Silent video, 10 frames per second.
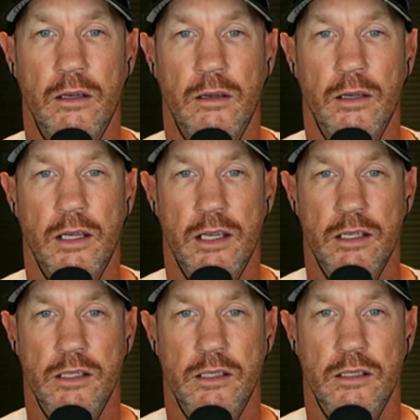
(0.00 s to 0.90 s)

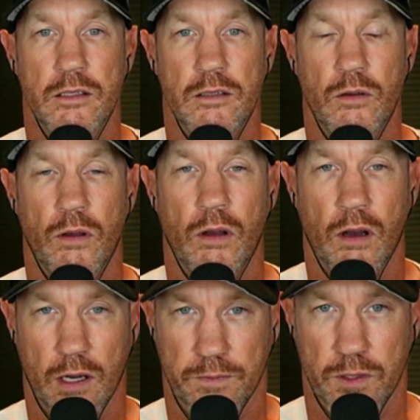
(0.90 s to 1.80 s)
is
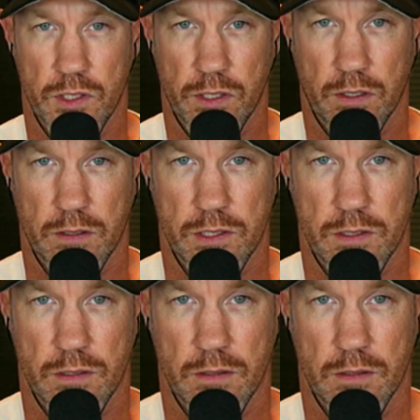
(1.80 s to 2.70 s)
off the
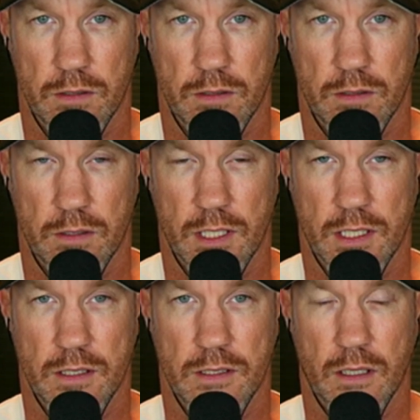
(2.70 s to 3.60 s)
charts. It
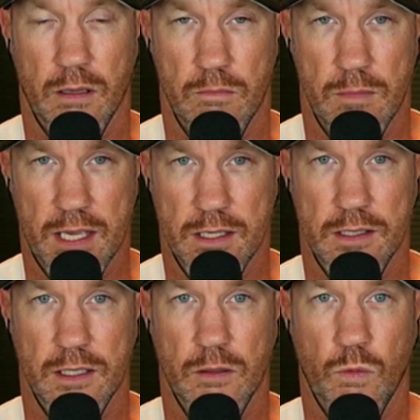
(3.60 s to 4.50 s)
is
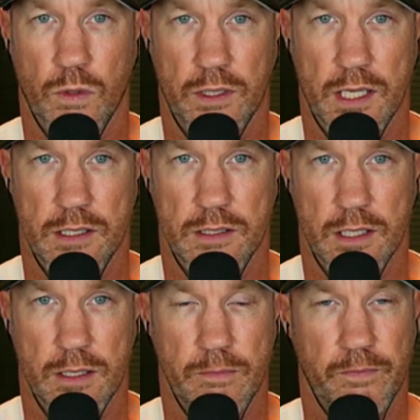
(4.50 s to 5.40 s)
amazing what they
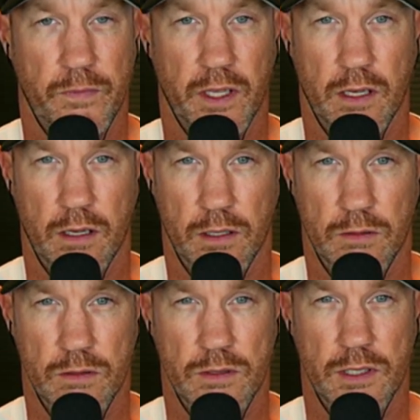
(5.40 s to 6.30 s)
see, the
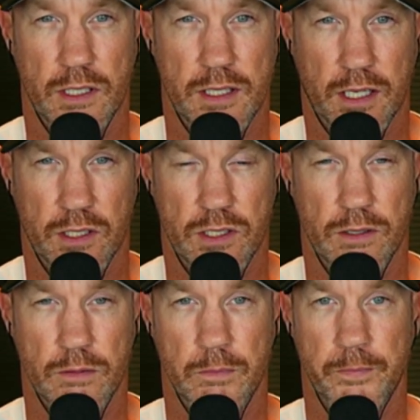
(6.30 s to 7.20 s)
colors, the
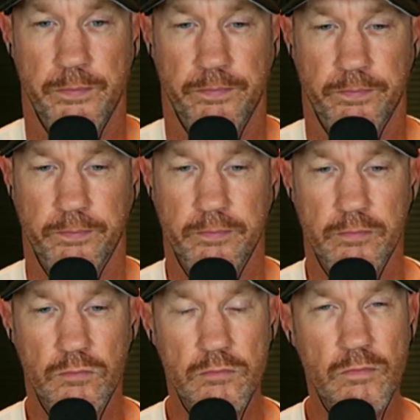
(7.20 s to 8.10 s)
texture.
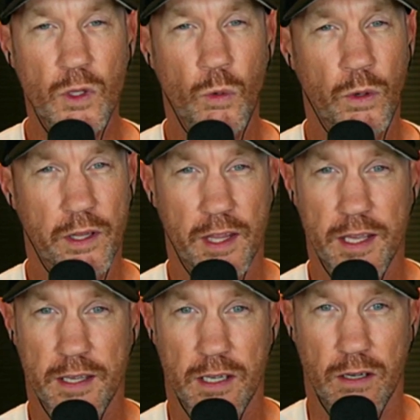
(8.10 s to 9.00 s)
What do they
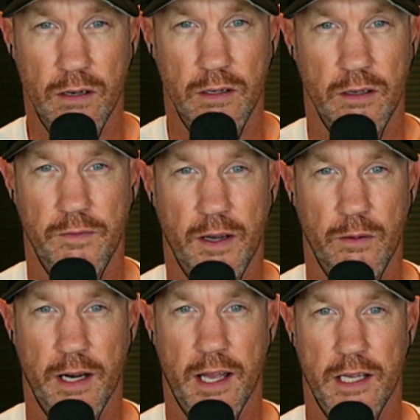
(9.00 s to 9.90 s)
hear? If I
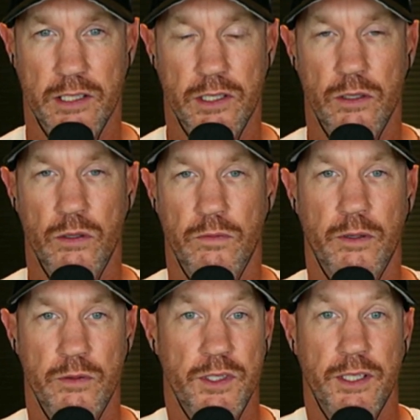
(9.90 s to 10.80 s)
were to ask you, if I
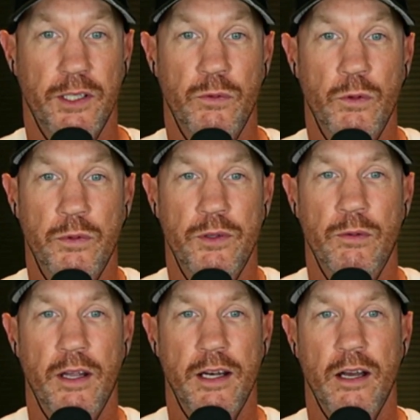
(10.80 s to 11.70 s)
was sitting in the room with you
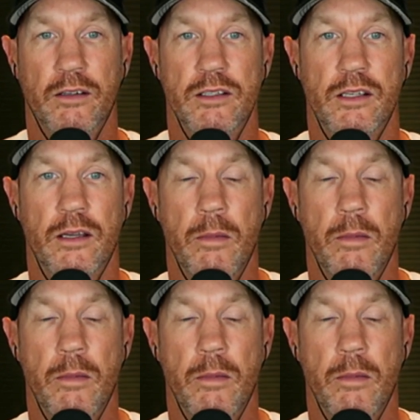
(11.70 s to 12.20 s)
right now and I say,